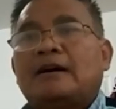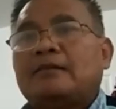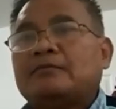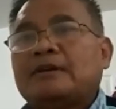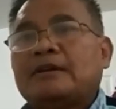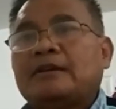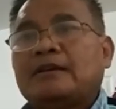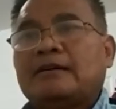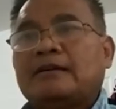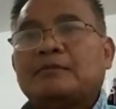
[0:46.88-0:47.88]

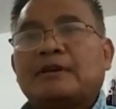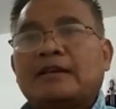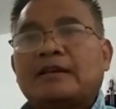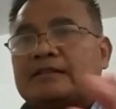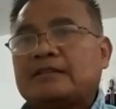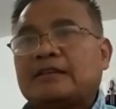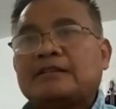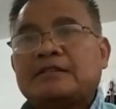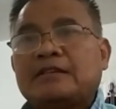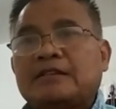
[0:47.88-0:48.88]
We advocate
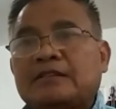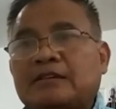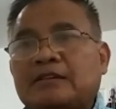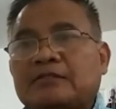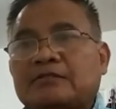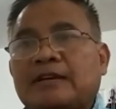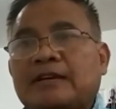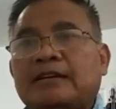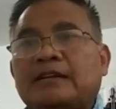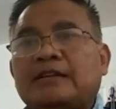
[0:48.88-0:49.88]
teaching the
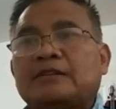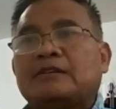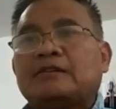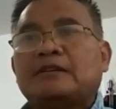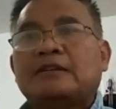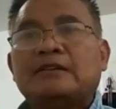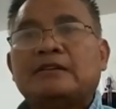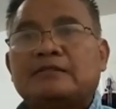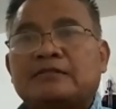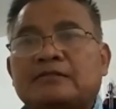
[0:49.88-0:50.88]
training, the
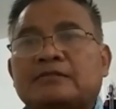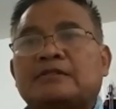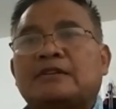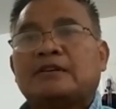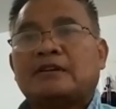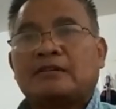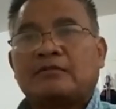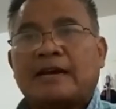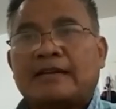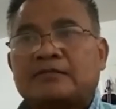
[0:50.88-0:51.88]
leaders and
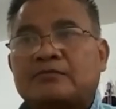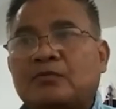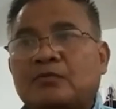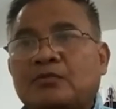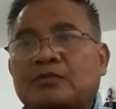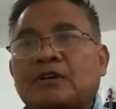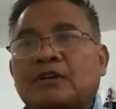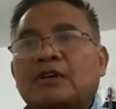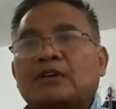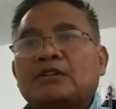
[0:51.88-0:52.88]
grassroots
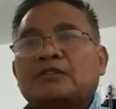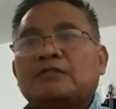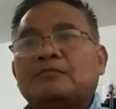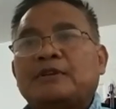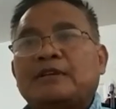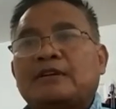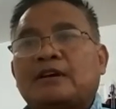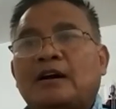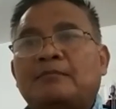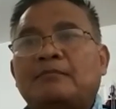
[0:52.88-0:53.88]
to
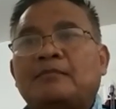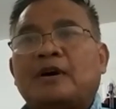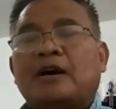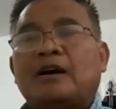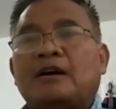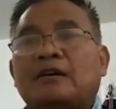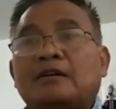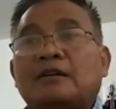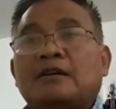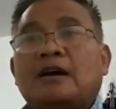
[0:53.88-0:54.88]
become
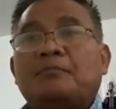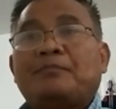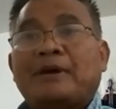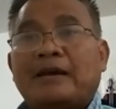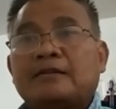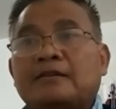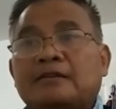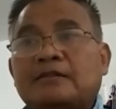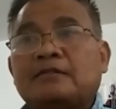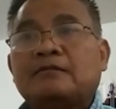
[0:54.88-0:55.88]
a
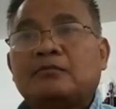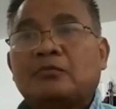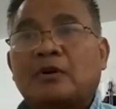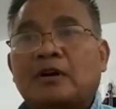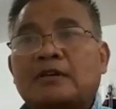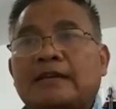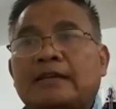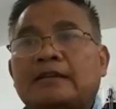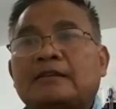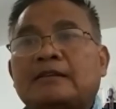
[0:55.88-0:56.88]
better
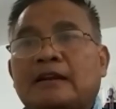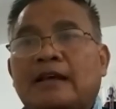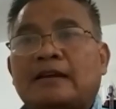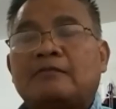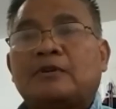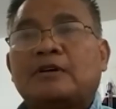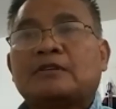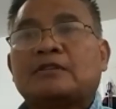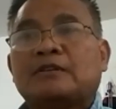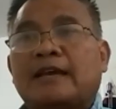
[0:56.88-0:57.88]
working network
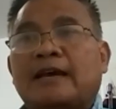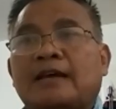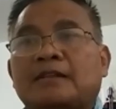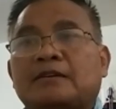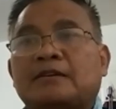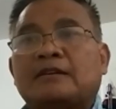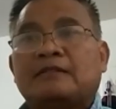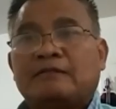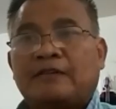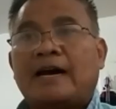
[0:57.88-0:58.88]
together
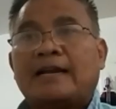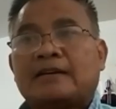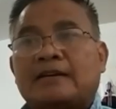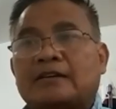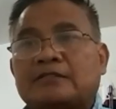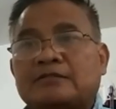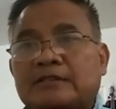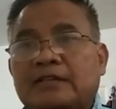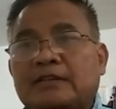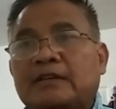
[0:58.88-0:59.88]
in 5
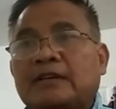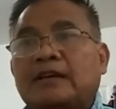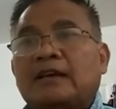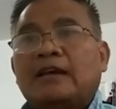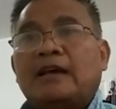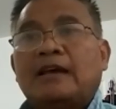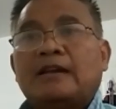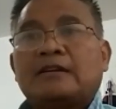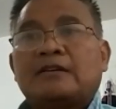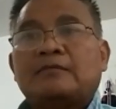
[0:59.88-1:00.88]
countries
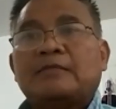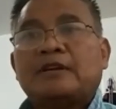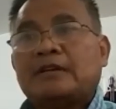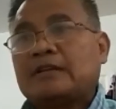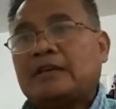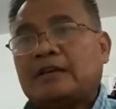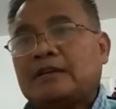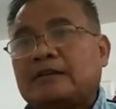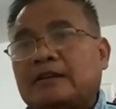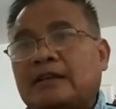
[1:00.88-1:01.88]
and
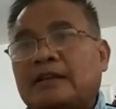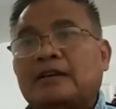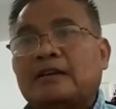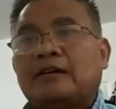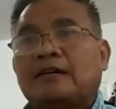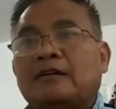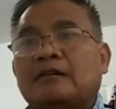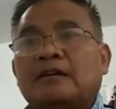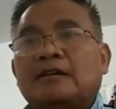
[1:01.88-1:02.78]
communicate in the